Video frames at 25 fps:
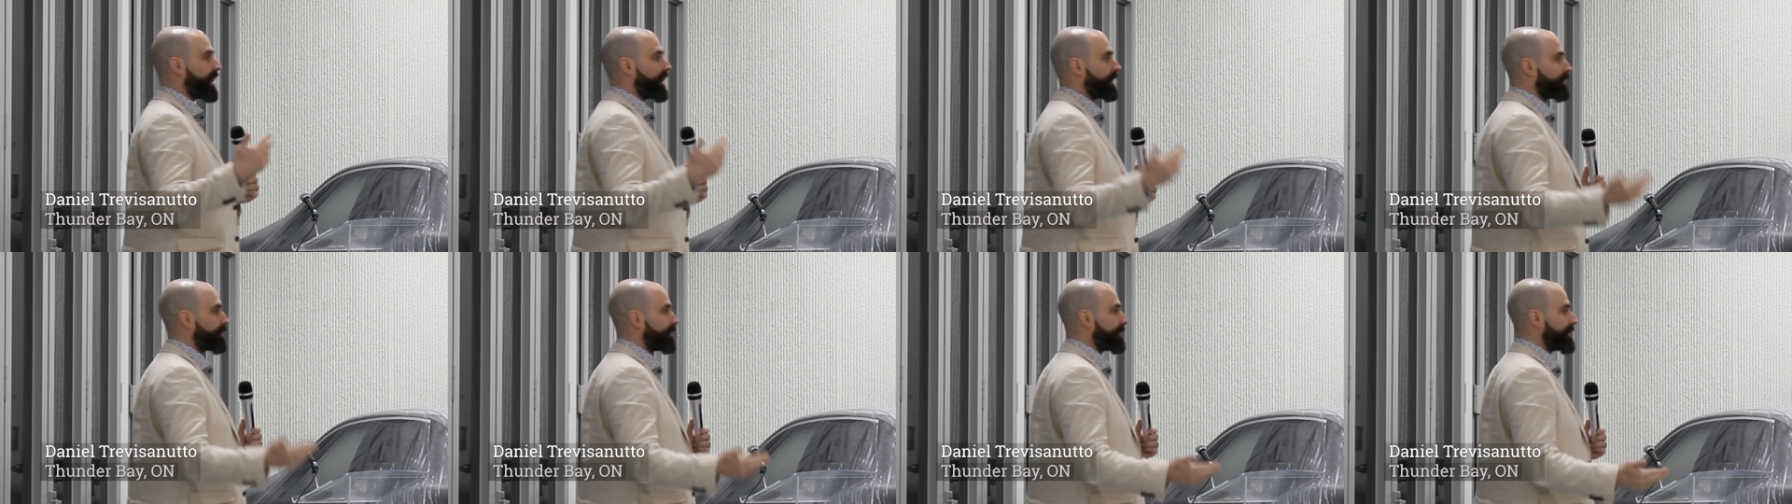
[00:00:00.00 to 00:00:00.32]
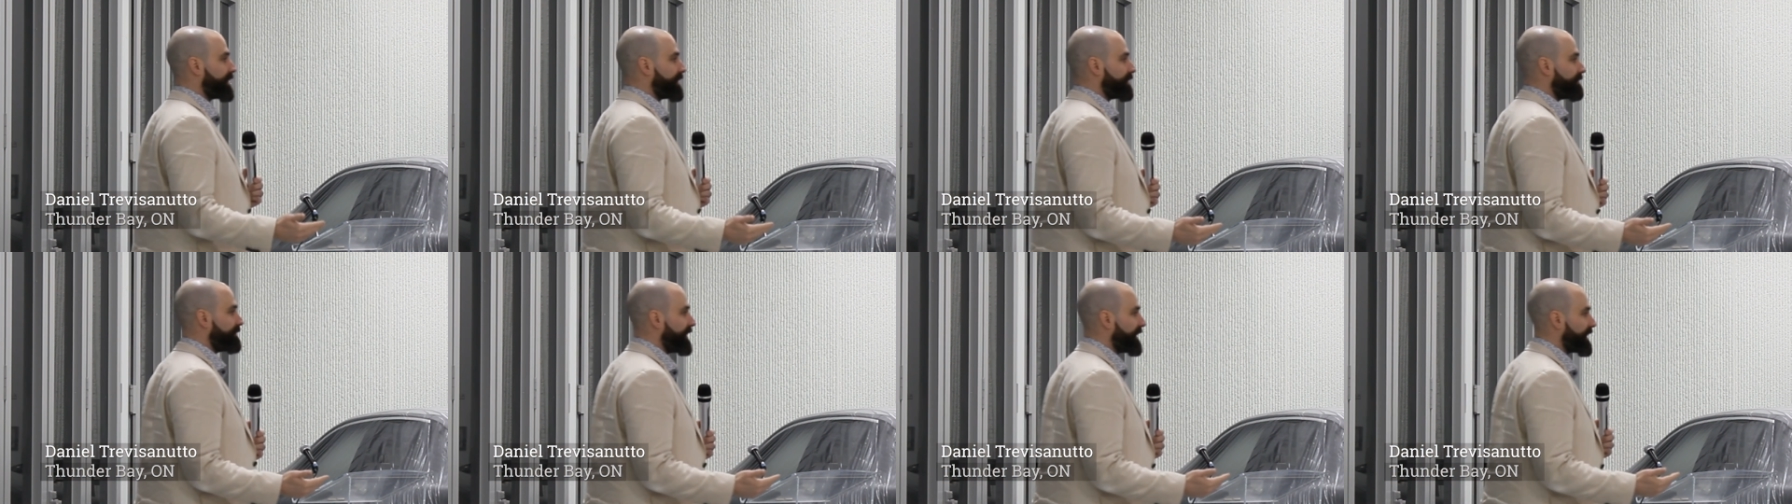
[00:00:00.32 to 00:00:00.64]
How are we
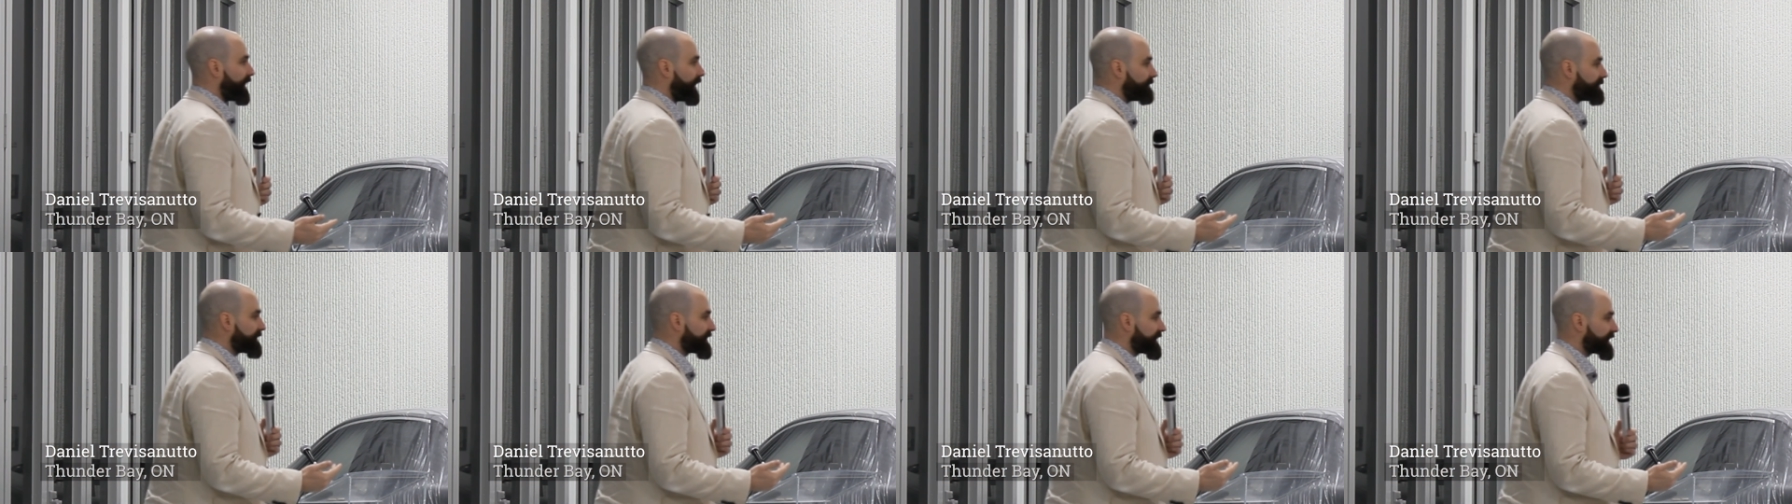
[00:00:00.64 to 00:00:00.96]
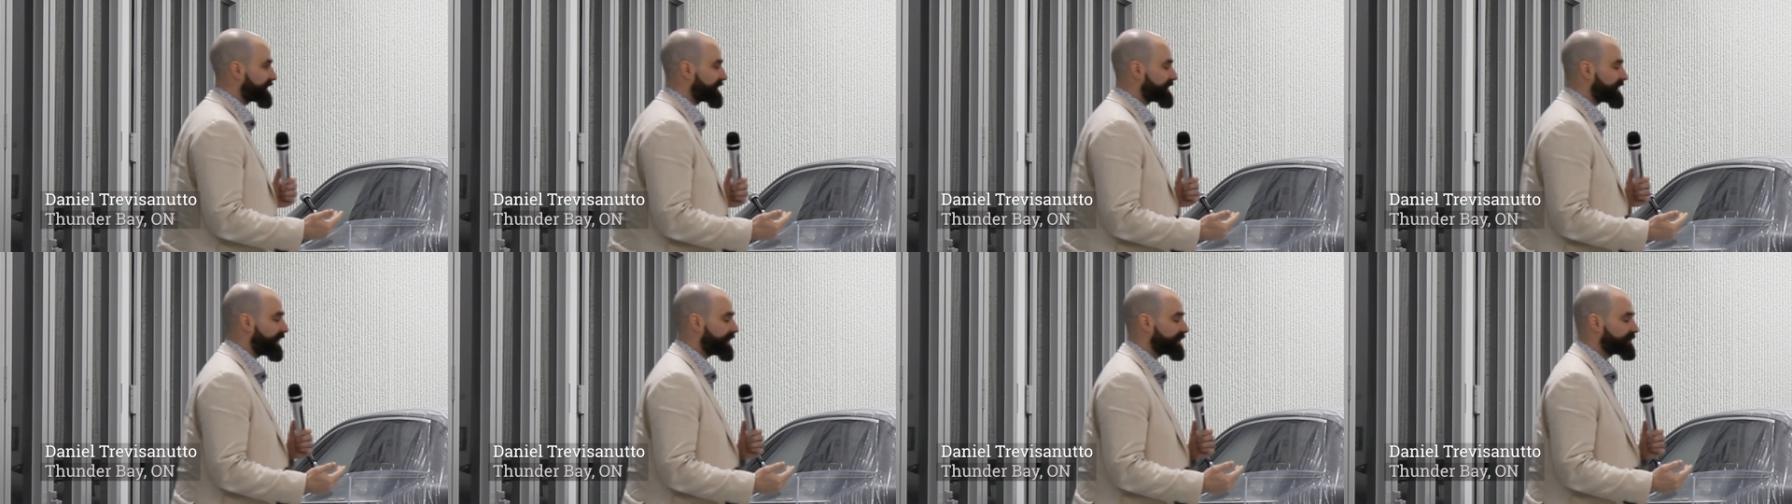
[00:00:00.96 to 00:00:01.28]
going to become
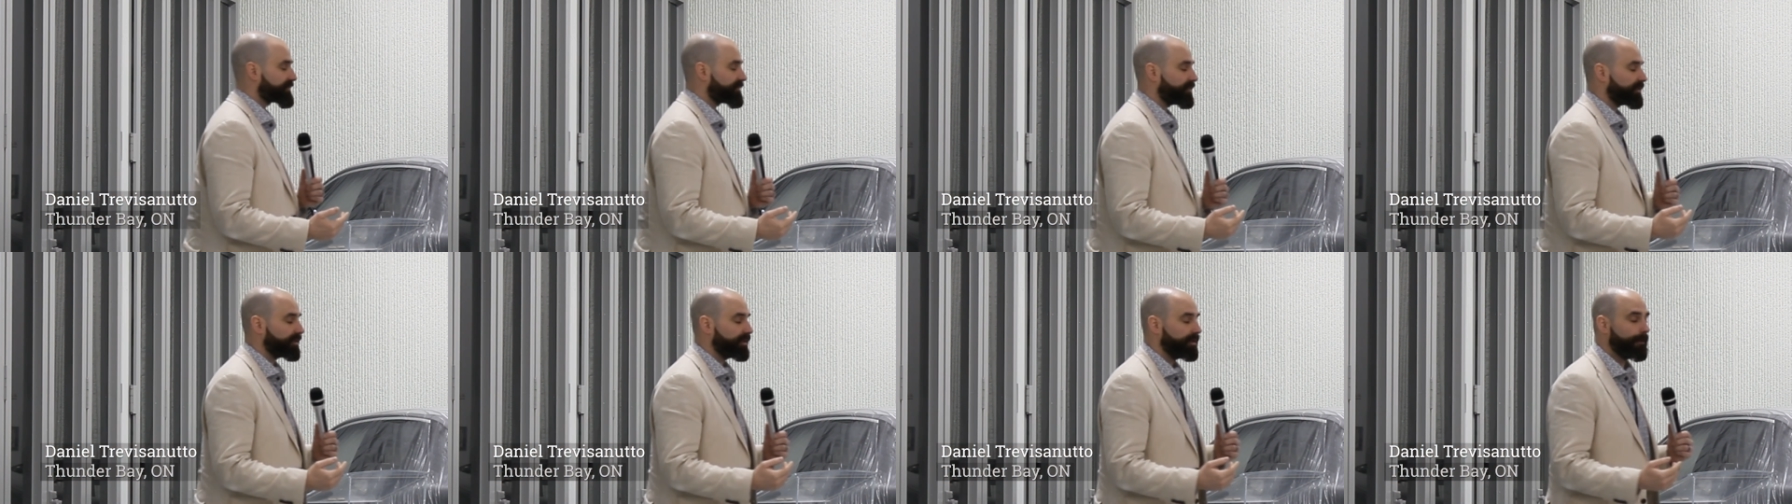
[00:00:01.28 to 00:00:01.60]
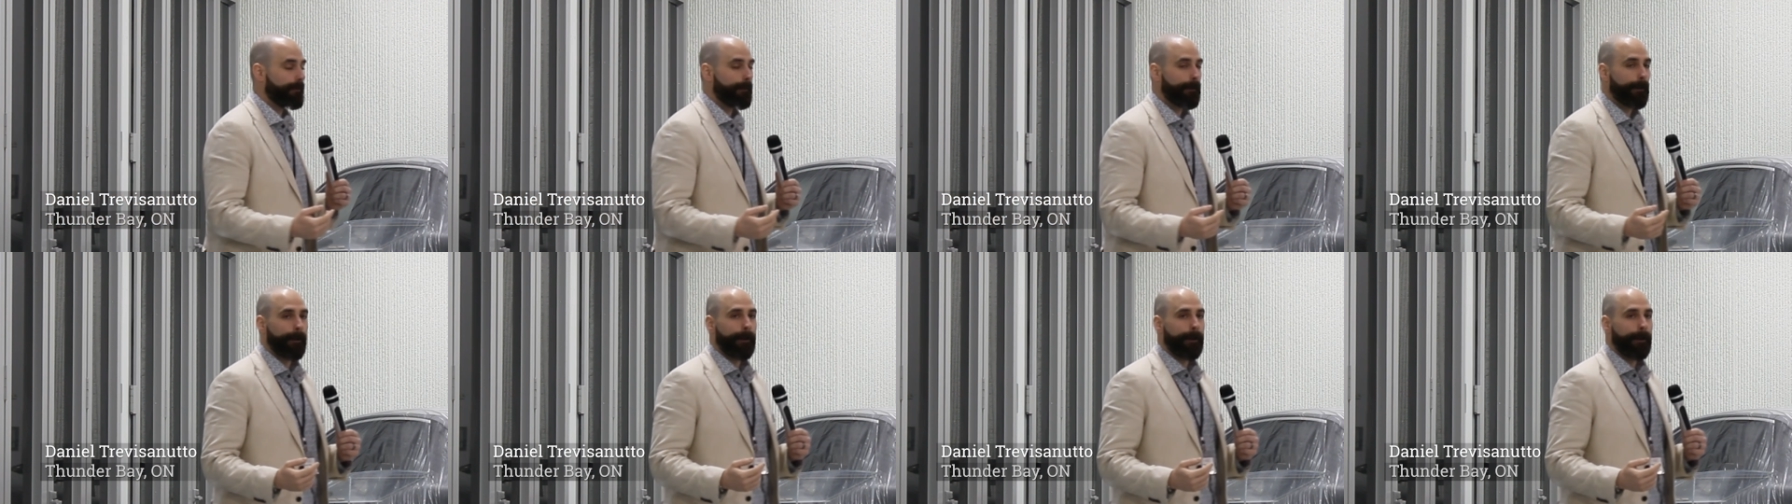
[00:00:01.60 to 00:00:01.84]
successful?